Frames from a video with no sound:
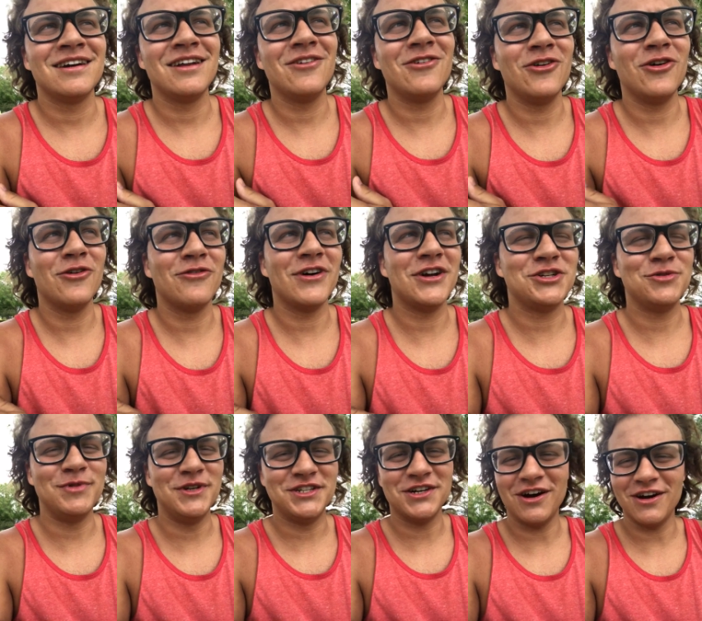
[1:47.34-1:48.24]
don't know if I
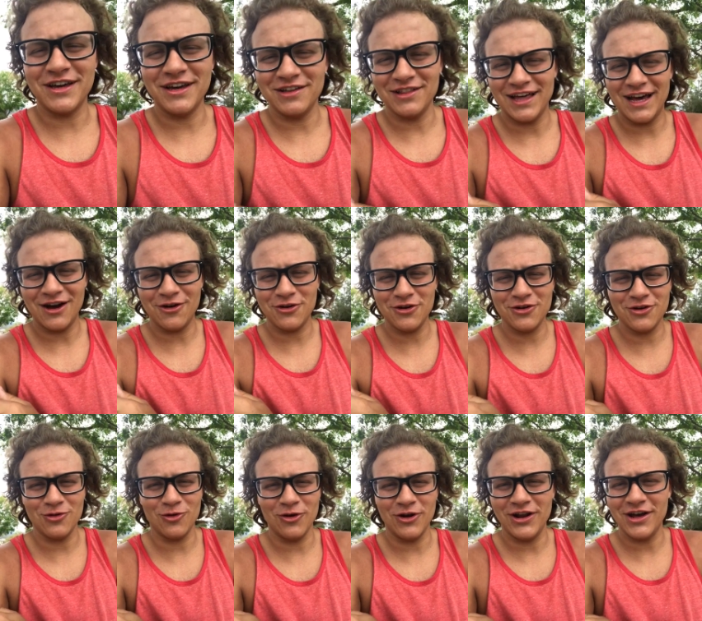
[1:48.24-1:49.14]
should be talking
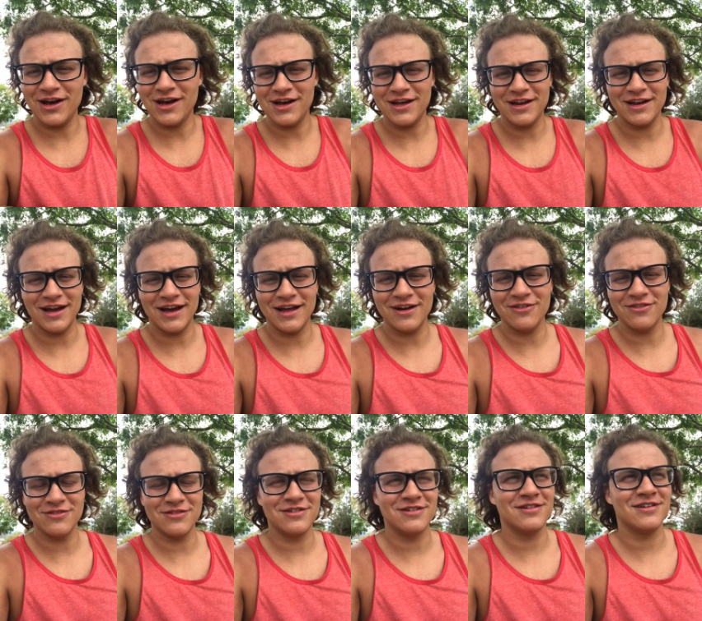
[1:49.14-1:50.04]
louder or not. I
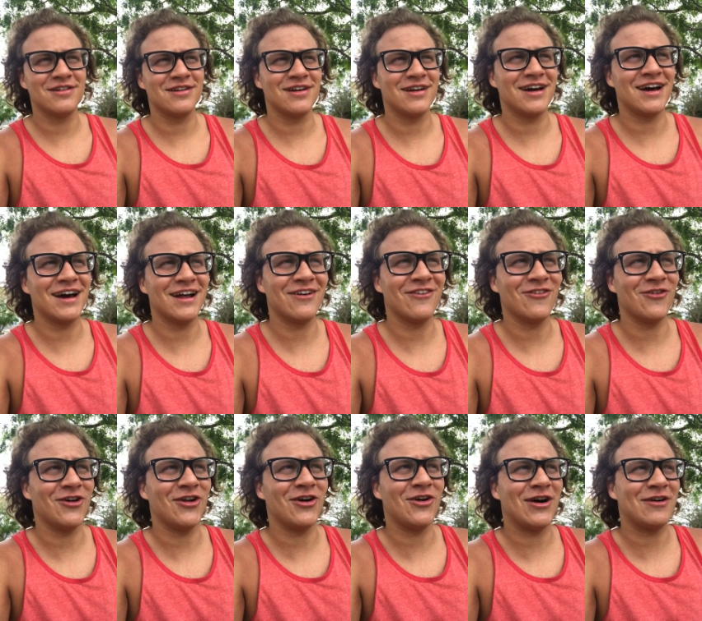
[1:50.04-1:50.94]
don't
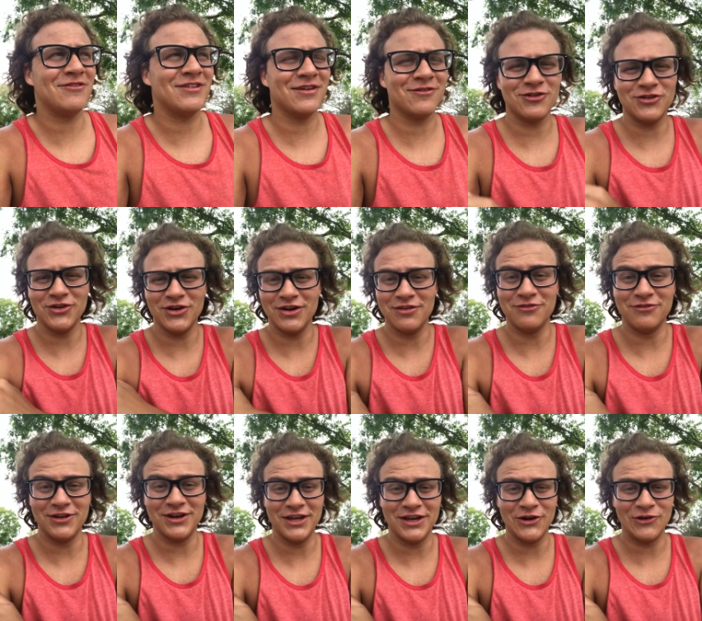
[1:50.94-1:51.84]
know. I've never done a
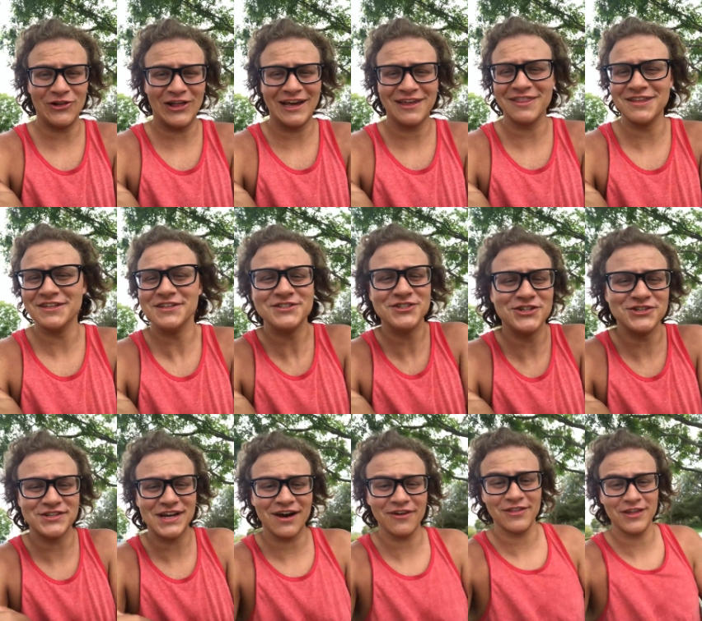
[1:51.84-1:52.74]
video like this
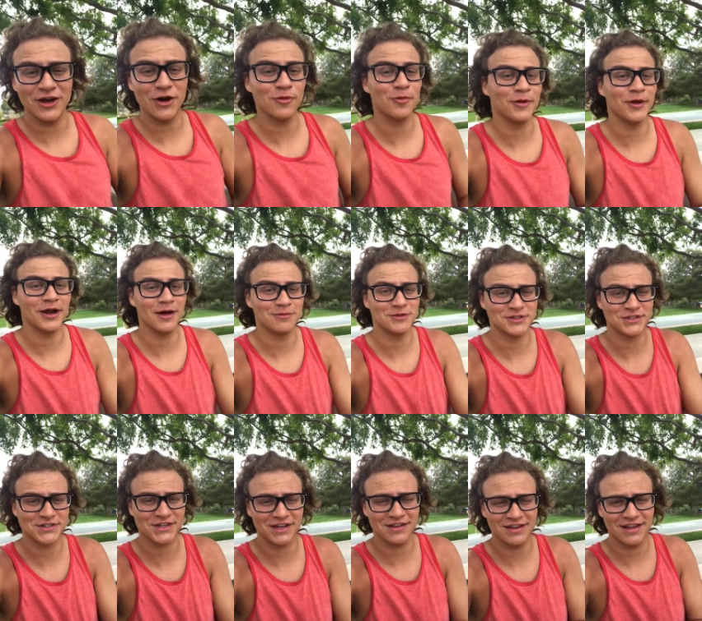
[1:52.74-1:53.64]
just out in the open. I'm
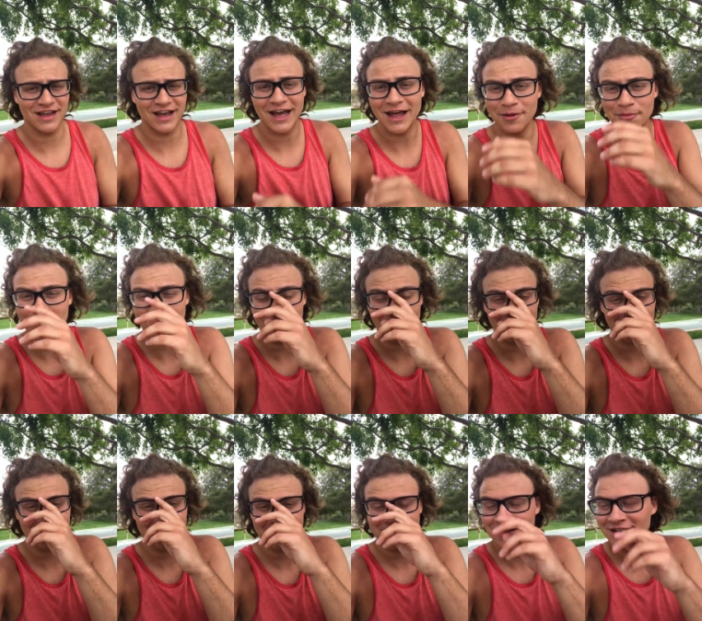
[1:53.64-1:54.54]
just at a
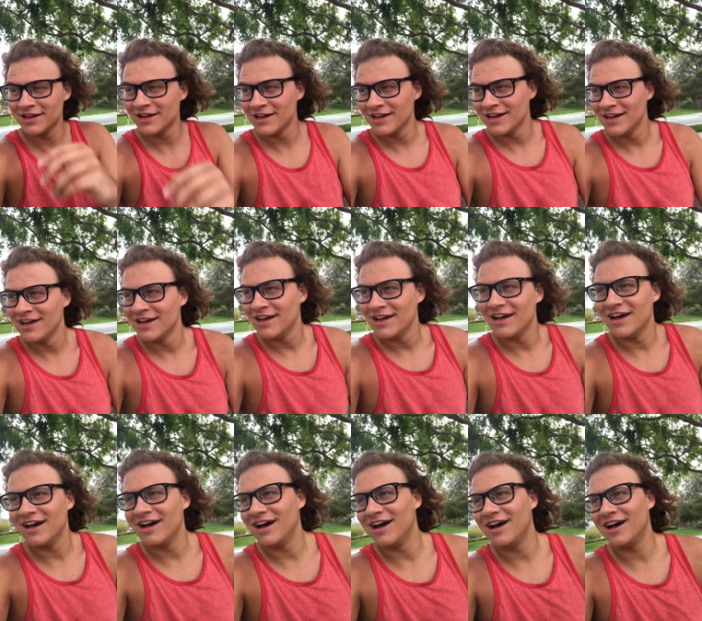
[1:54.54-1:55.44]
park
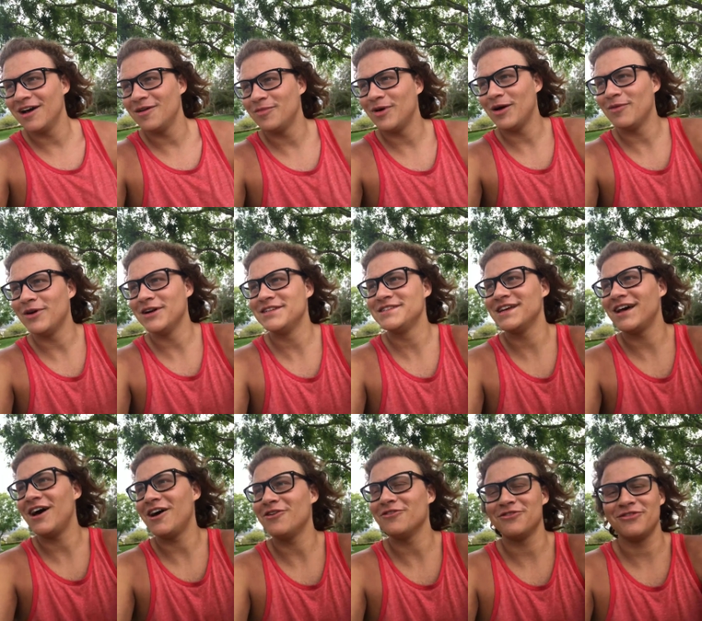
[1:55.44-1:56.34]
by
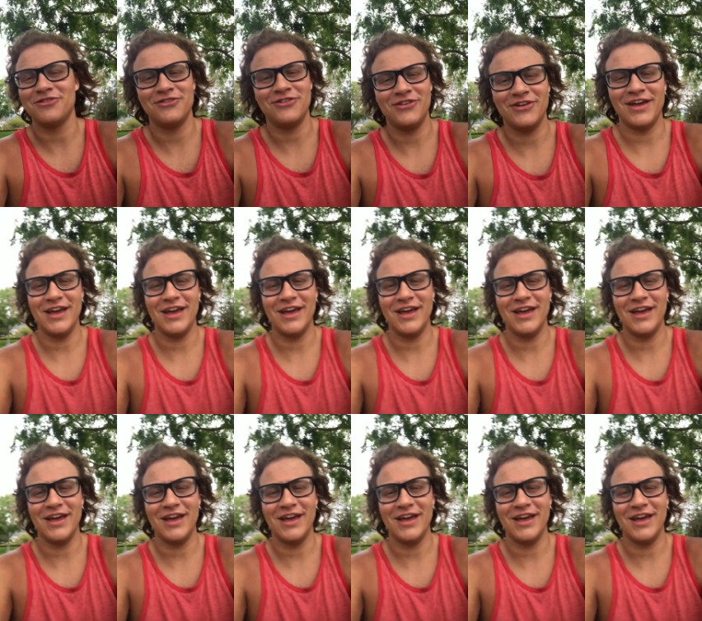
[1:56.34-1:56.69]
myself,